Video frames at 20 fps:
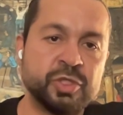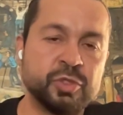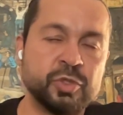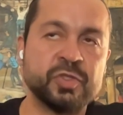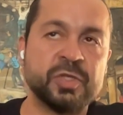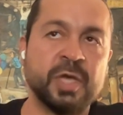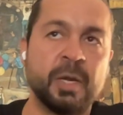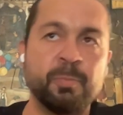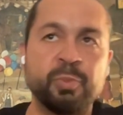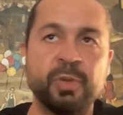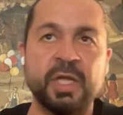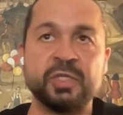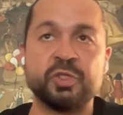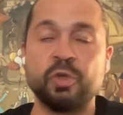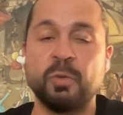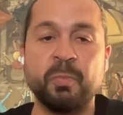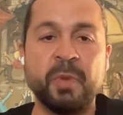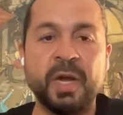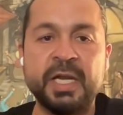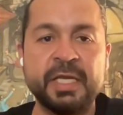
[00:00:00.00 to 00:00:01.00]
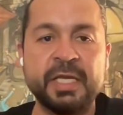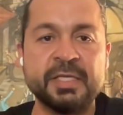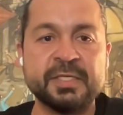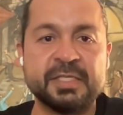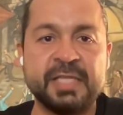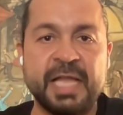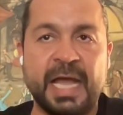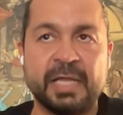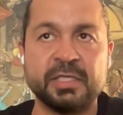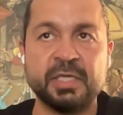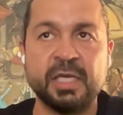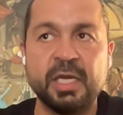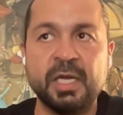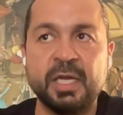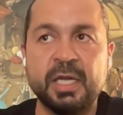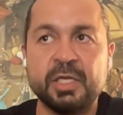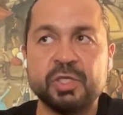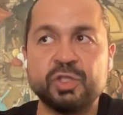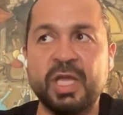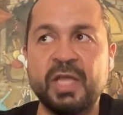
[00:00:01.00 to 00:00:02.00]
to some place. So money is that.
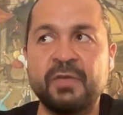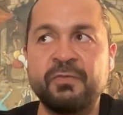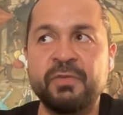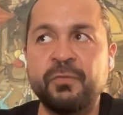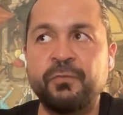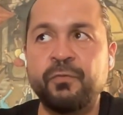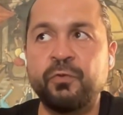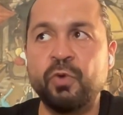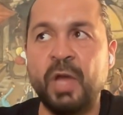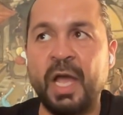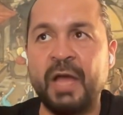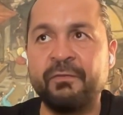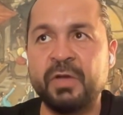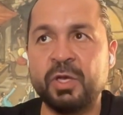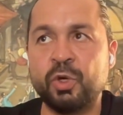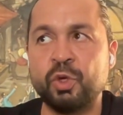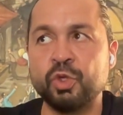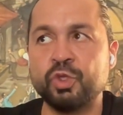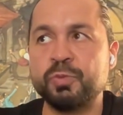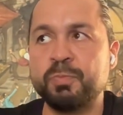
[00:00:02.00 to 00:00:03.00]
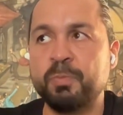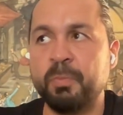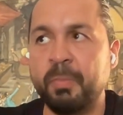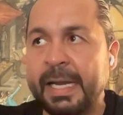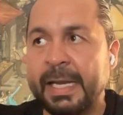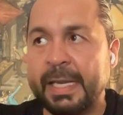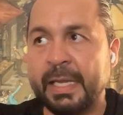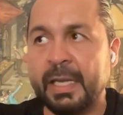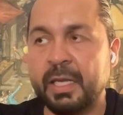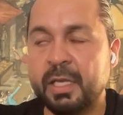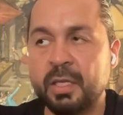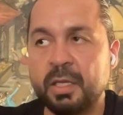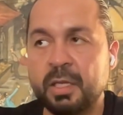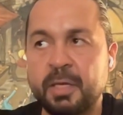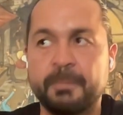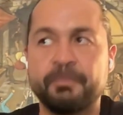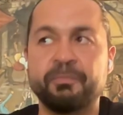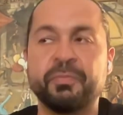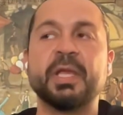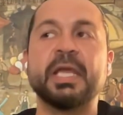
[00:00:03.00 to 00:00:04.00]
So even if you have a good money,
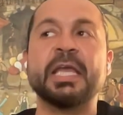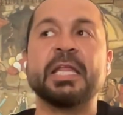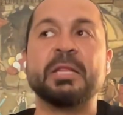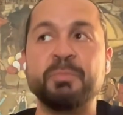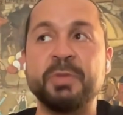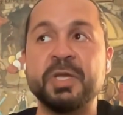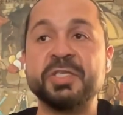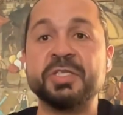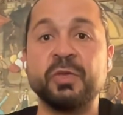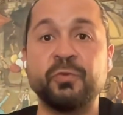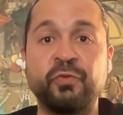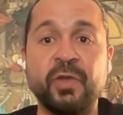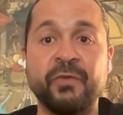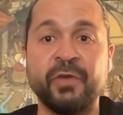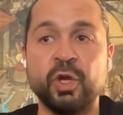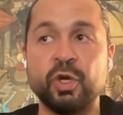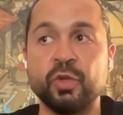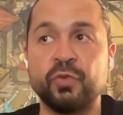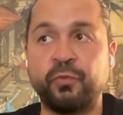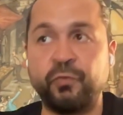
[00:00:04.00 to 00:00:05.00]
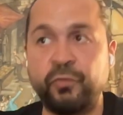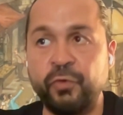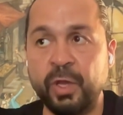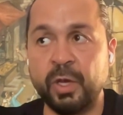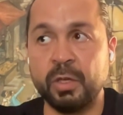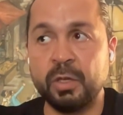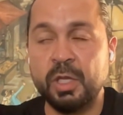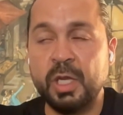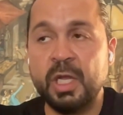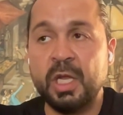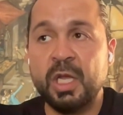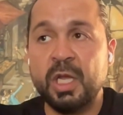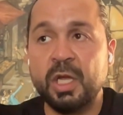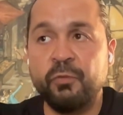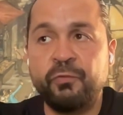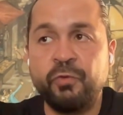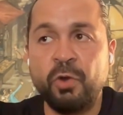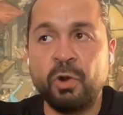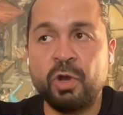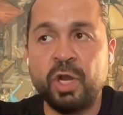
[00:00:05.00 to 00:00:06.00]
it means if you have a good fuel,
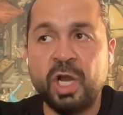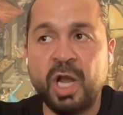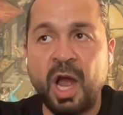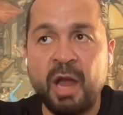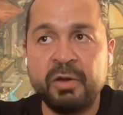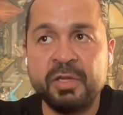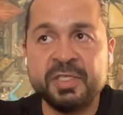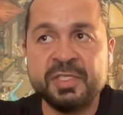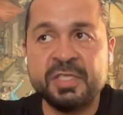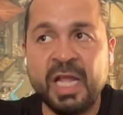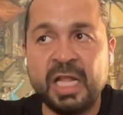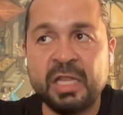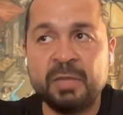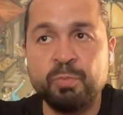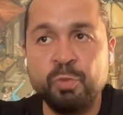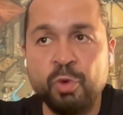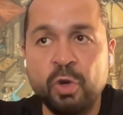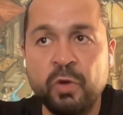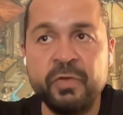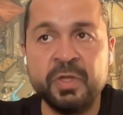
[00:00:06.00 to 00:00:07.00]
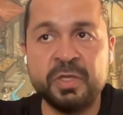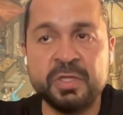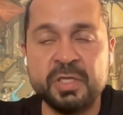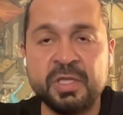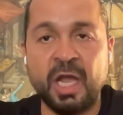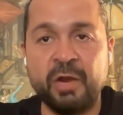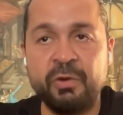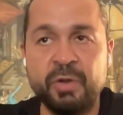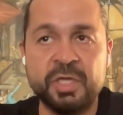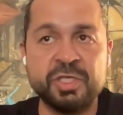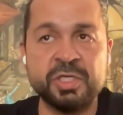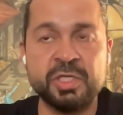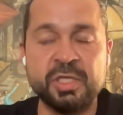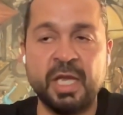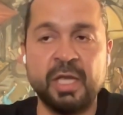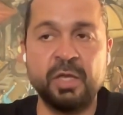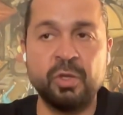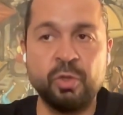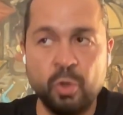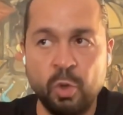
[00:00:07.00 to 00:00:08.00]
if your car is not moving the direction
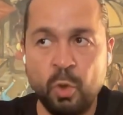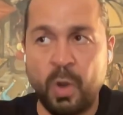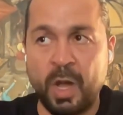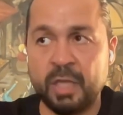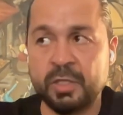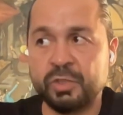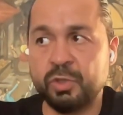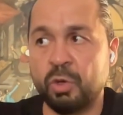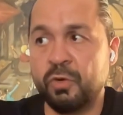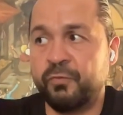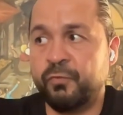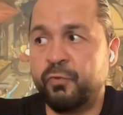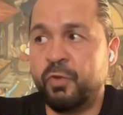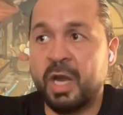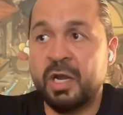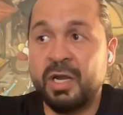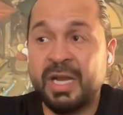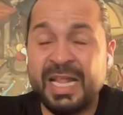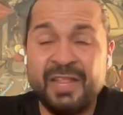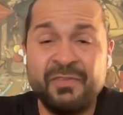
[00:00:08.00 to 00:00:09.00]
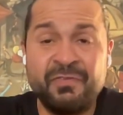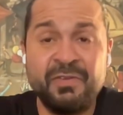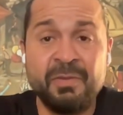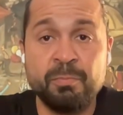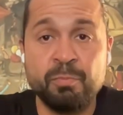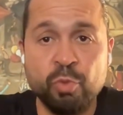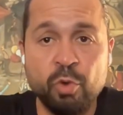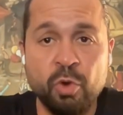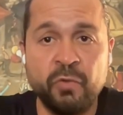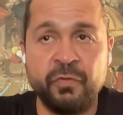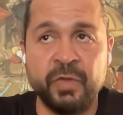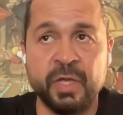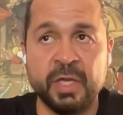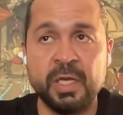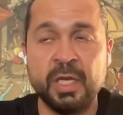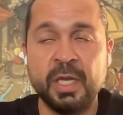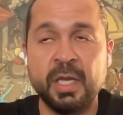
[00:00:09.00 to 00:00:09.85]
that you want, or if you are not even moving,